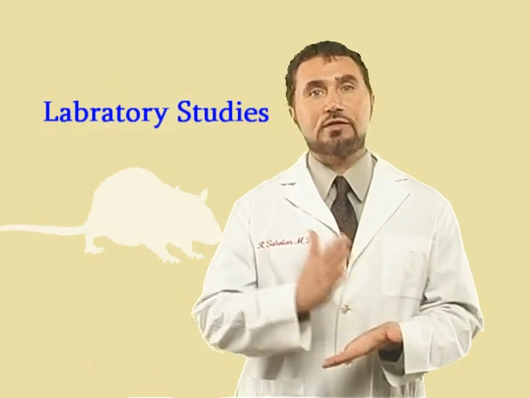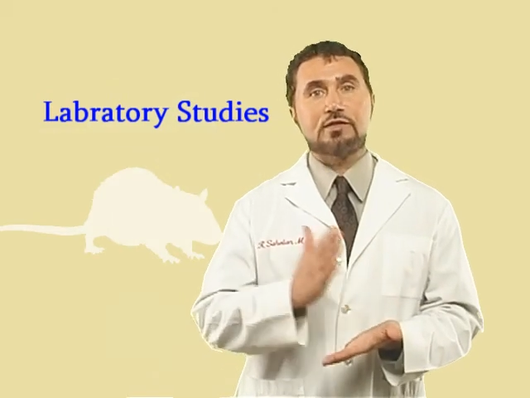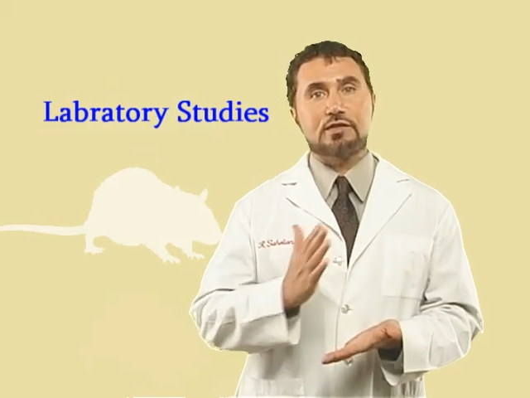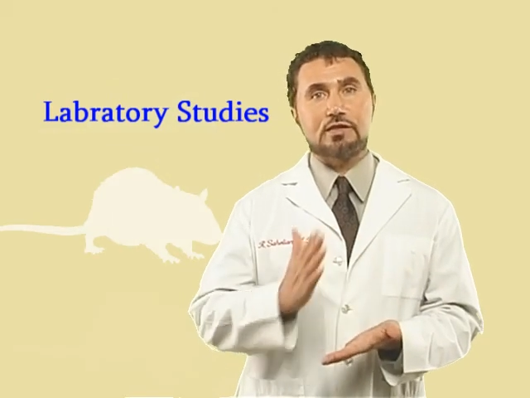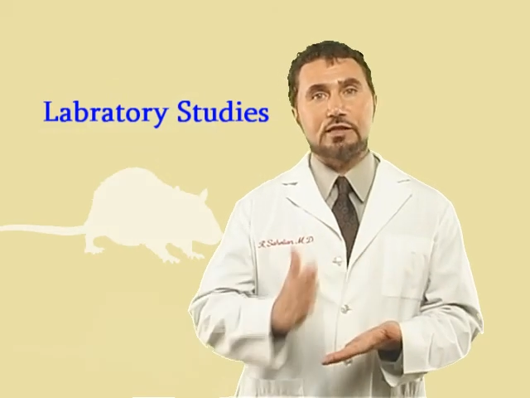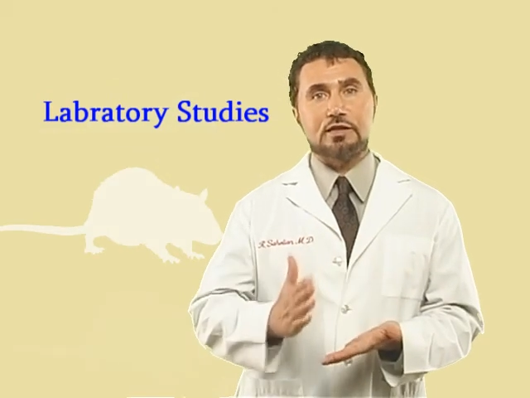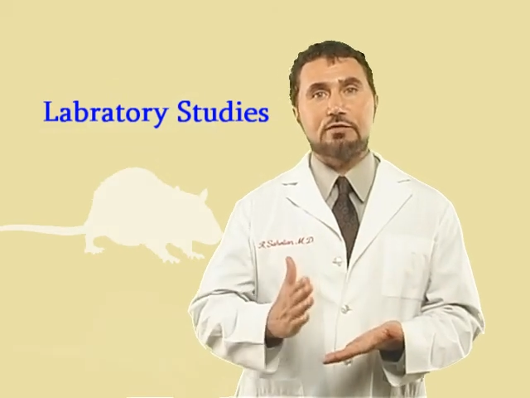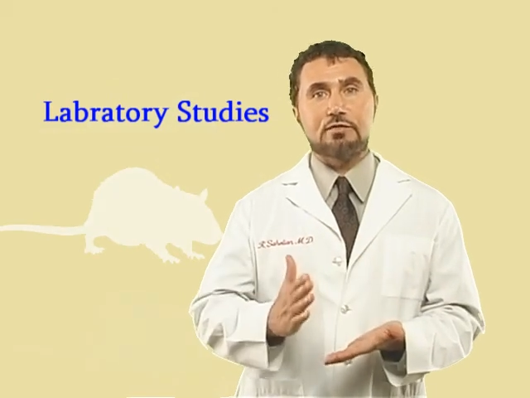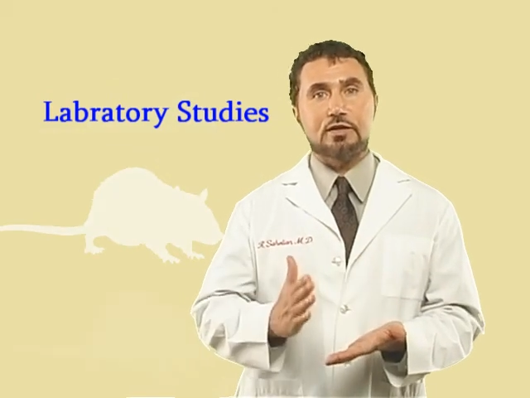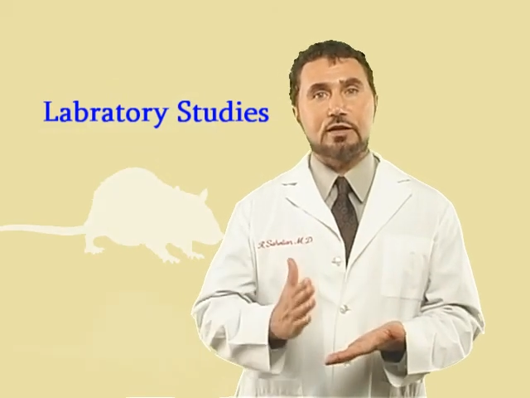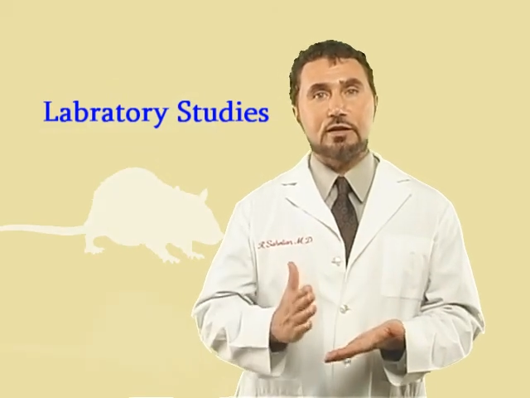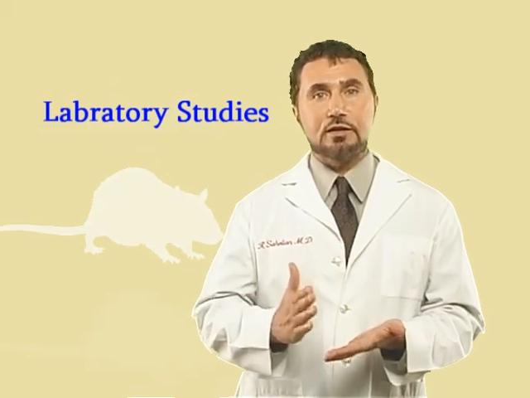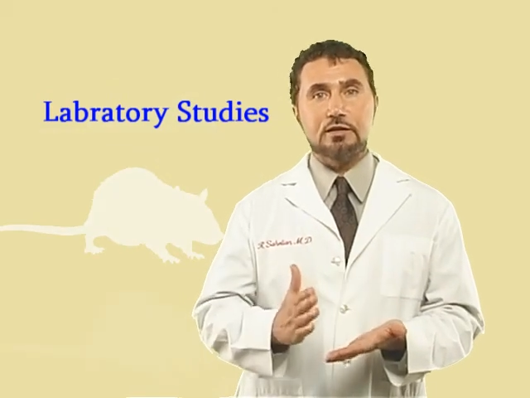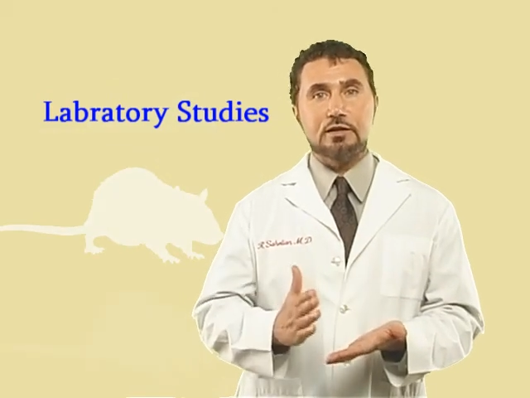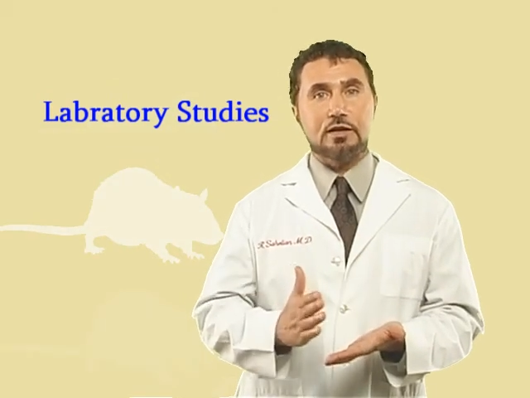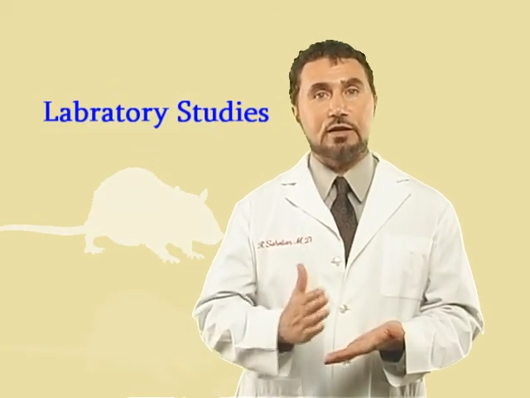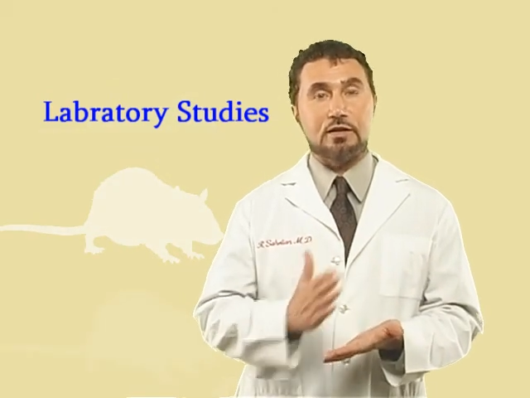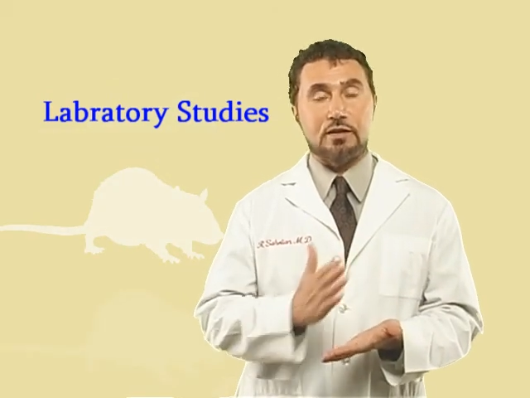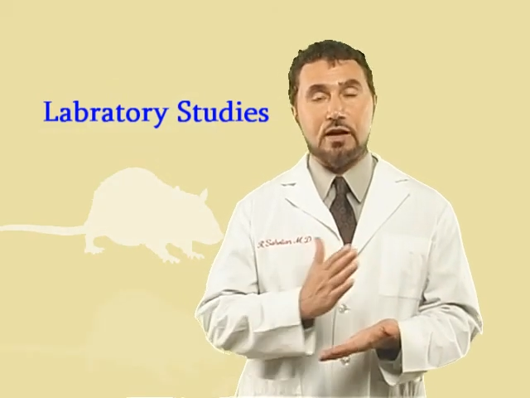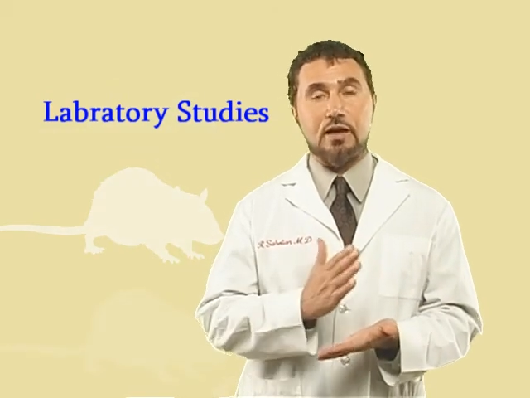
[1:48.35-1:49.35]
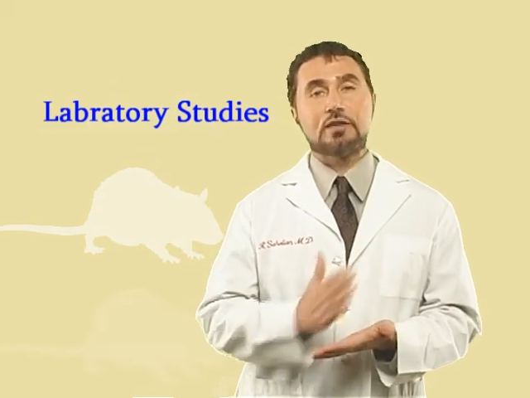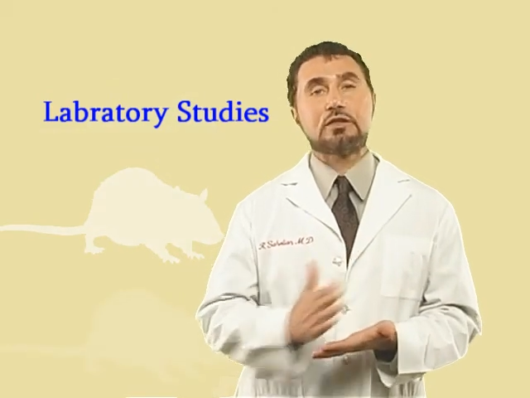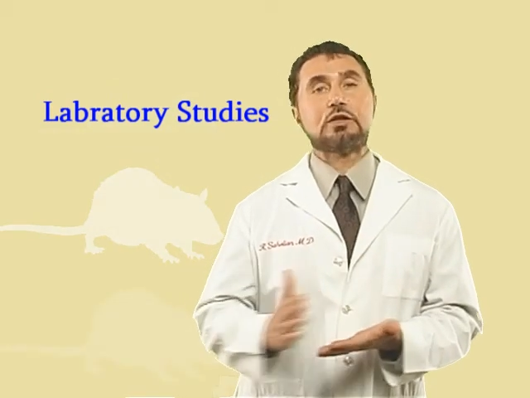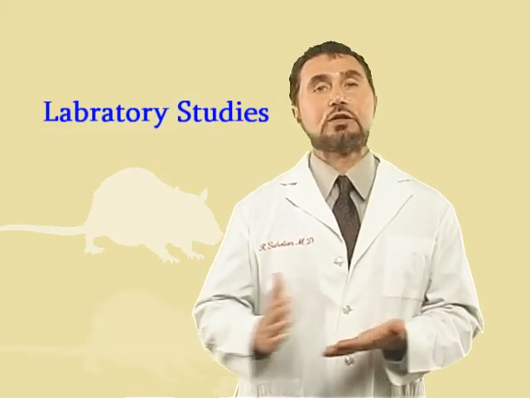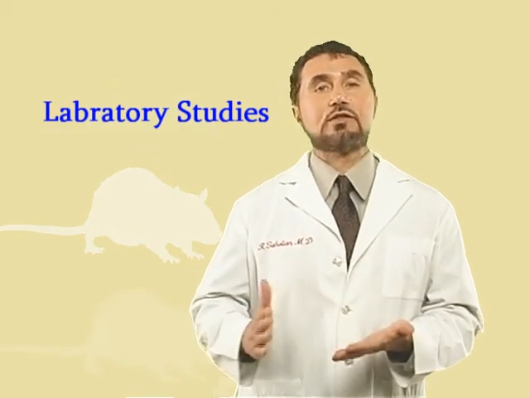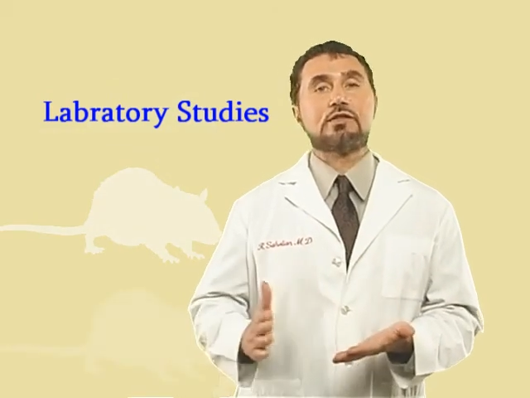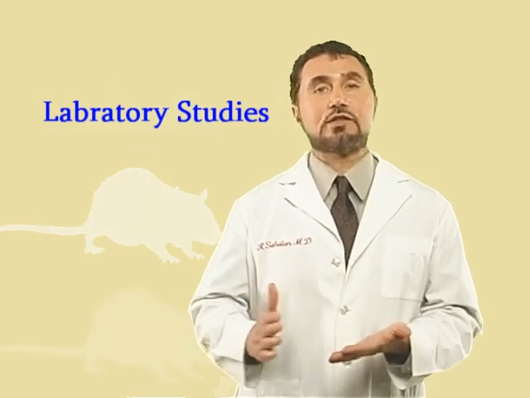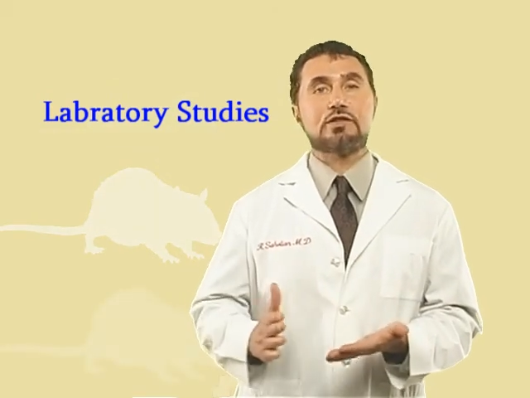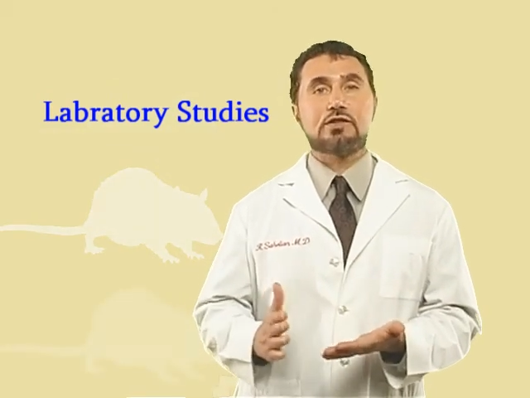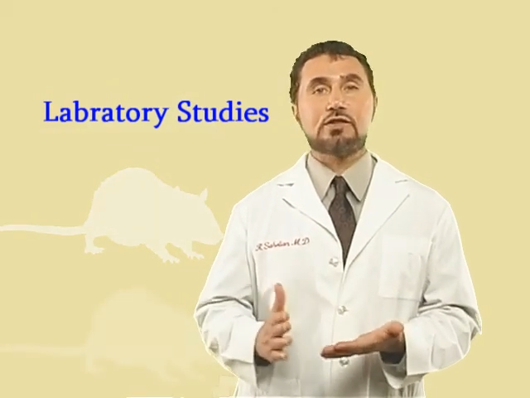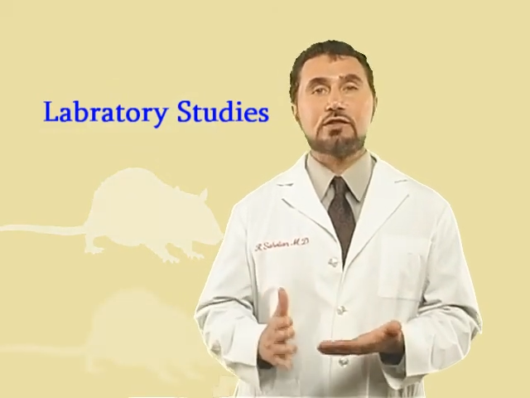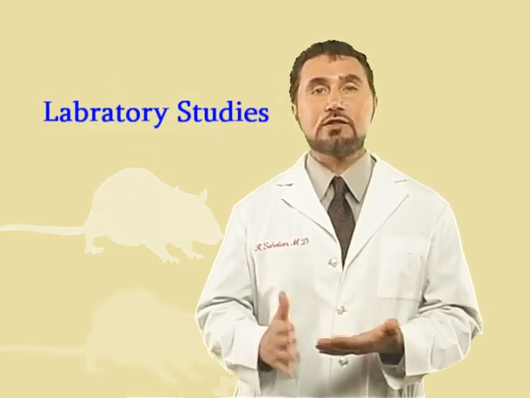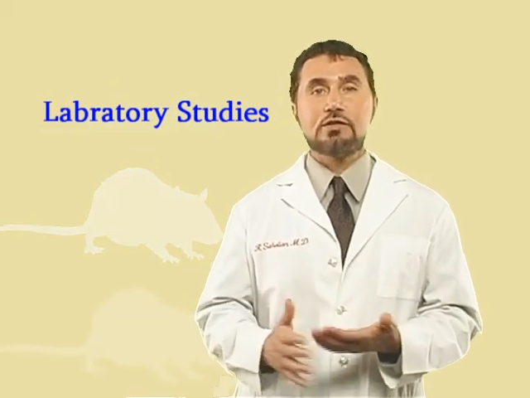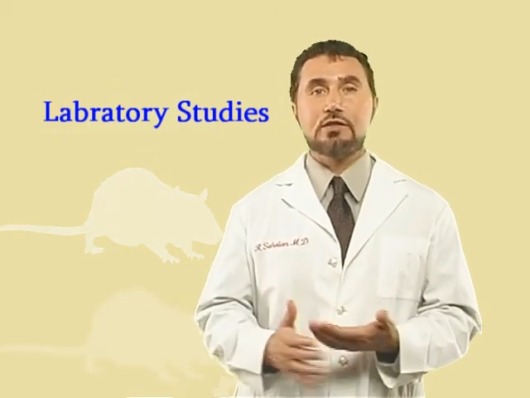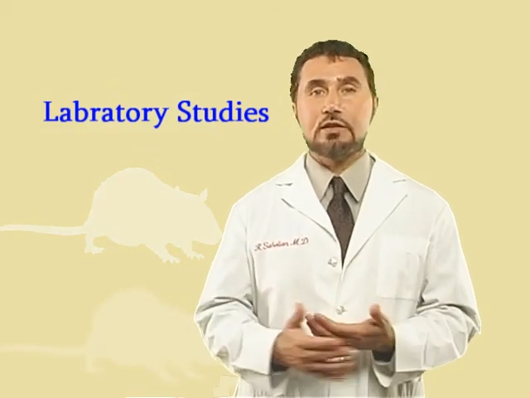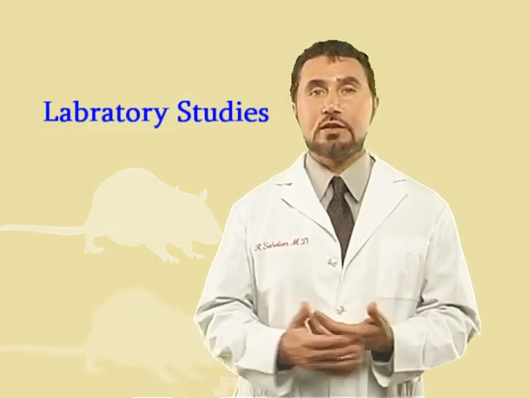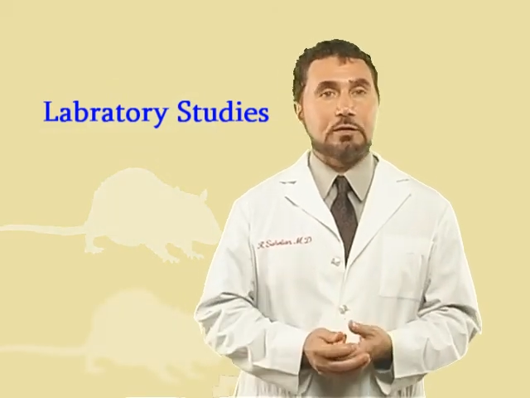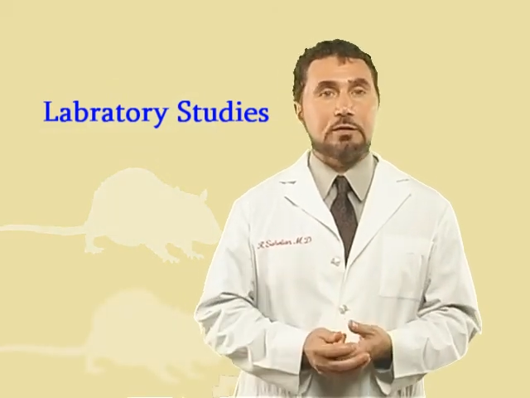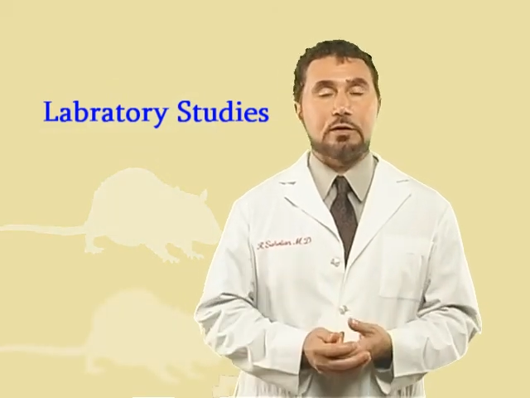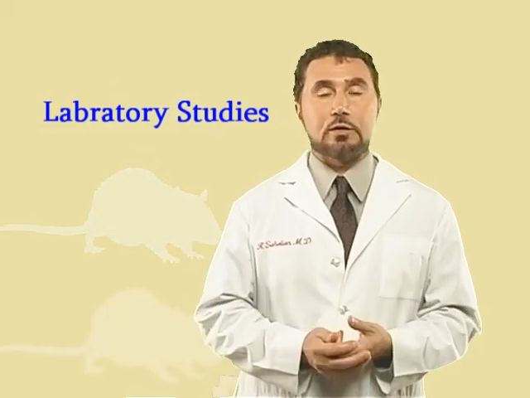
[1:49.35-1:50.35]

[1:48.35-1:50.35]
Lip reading: stevia in high dosages.